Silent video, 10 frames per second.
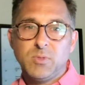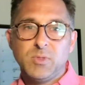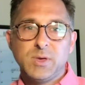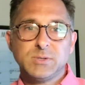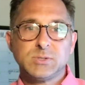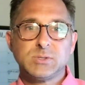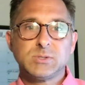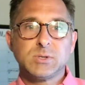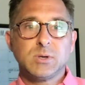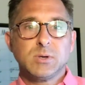
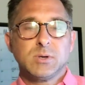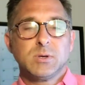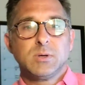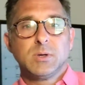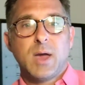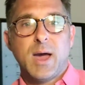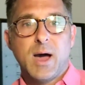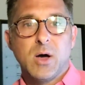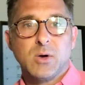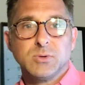This
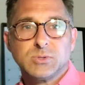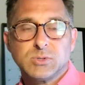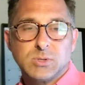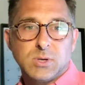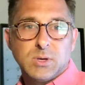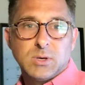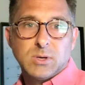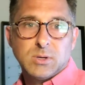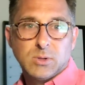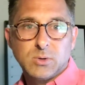house,
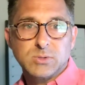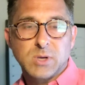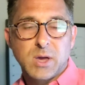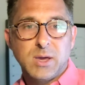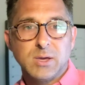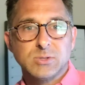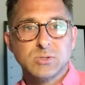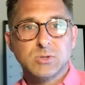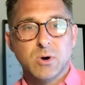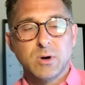it looks like it
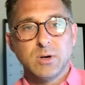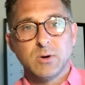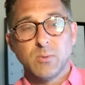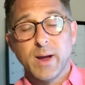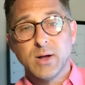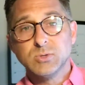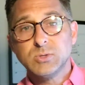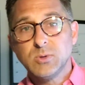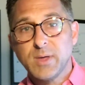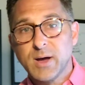started around
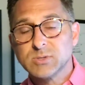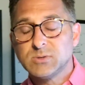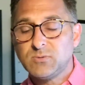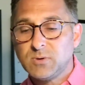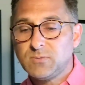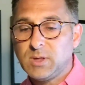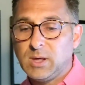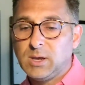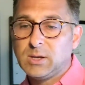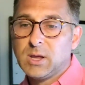
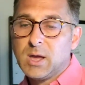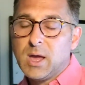2015.